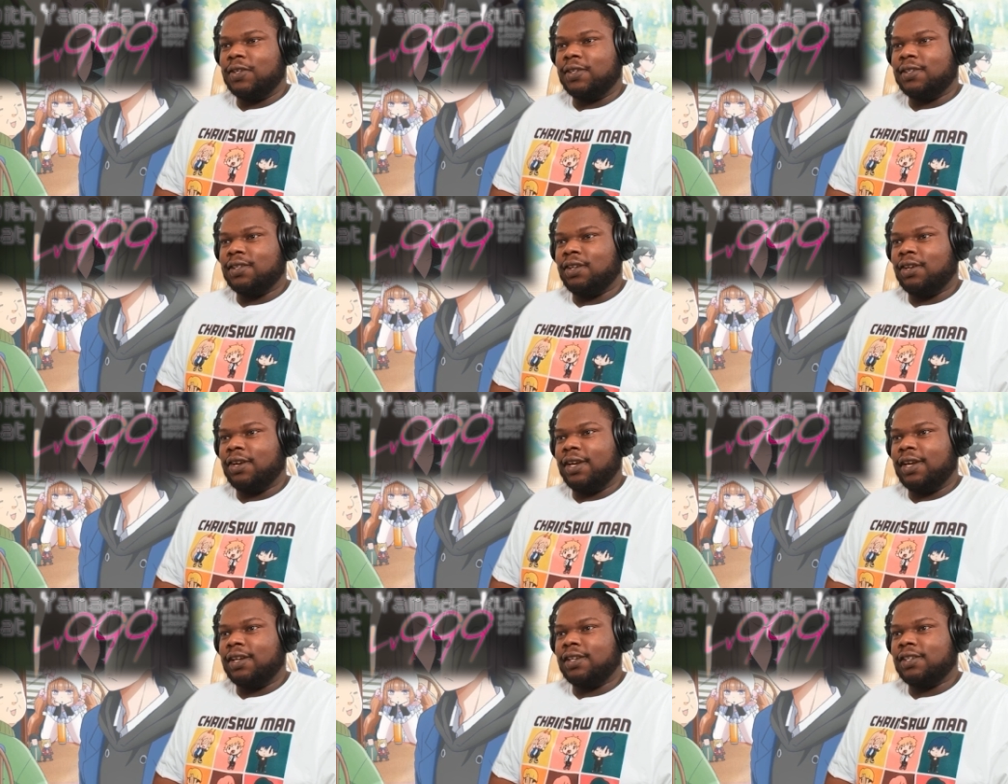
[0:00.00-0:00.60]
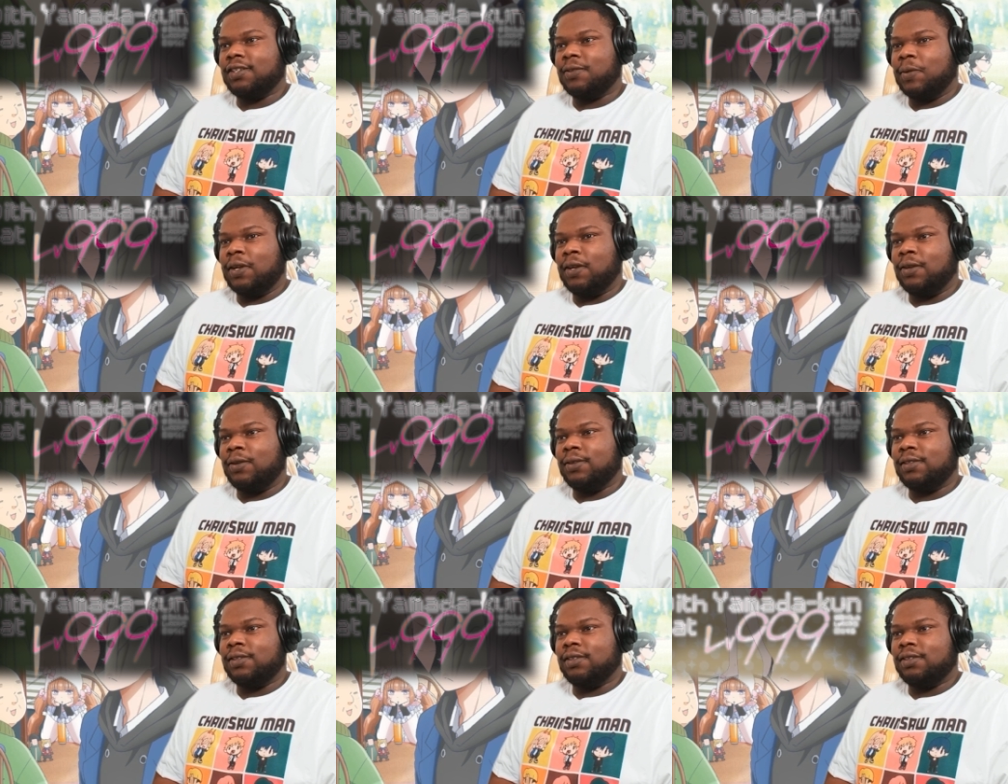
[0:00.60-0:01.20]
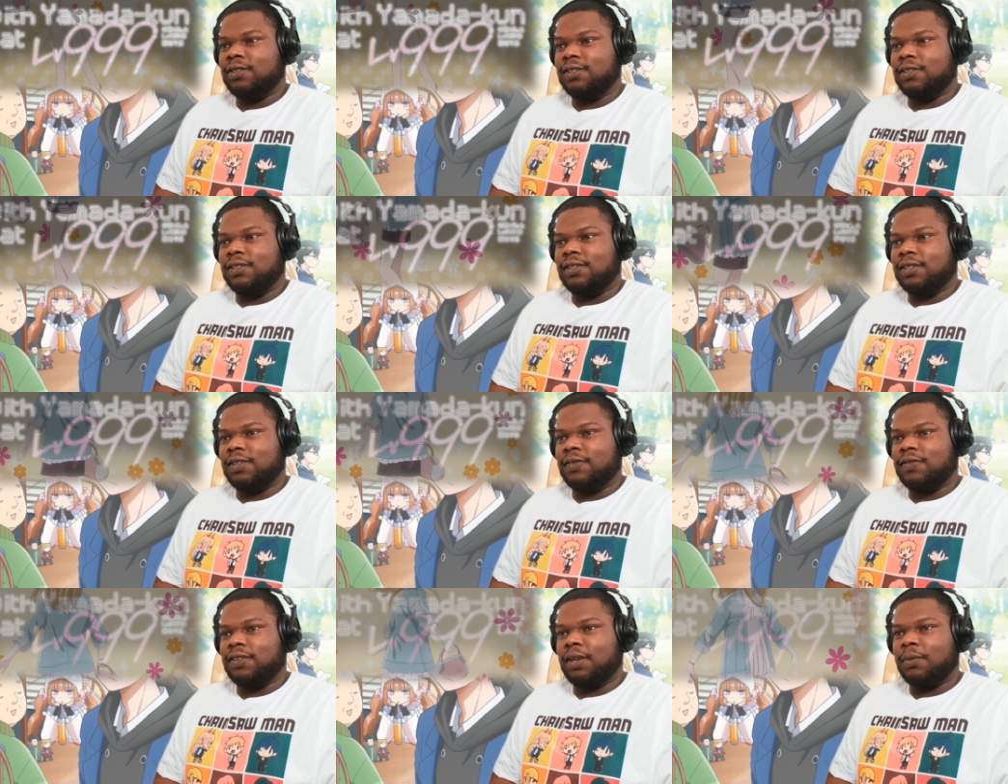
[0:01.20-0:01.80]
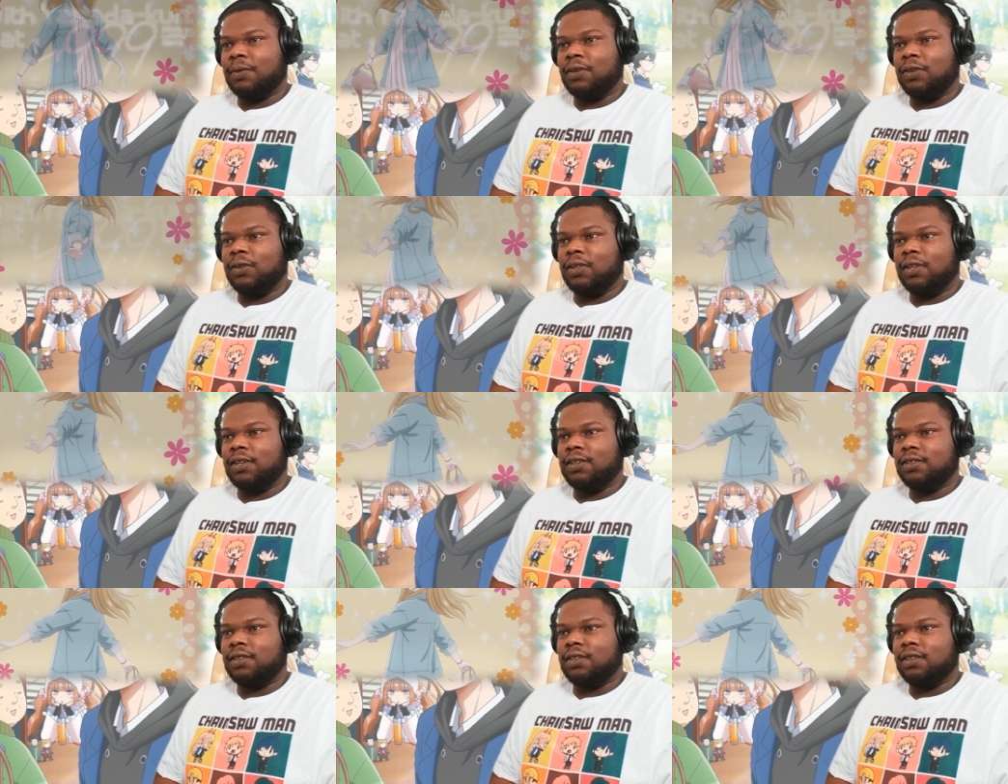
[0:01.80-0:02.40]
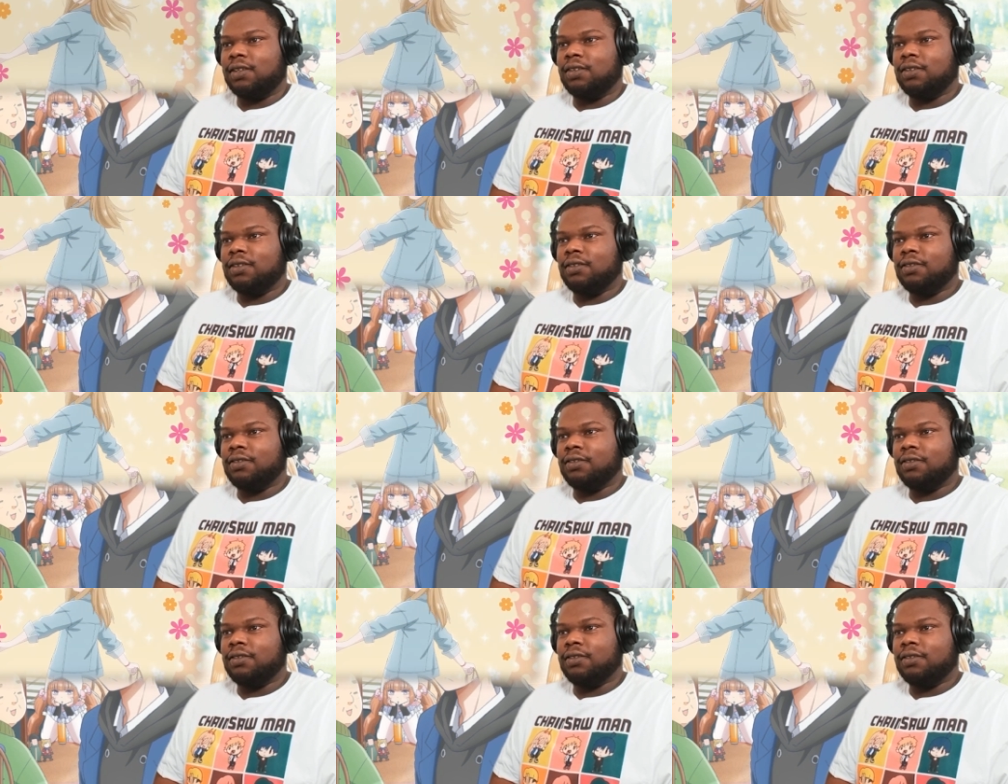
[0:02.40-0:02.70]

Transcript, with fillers: to see her ex, but I don't think she doesn't have time to do that today.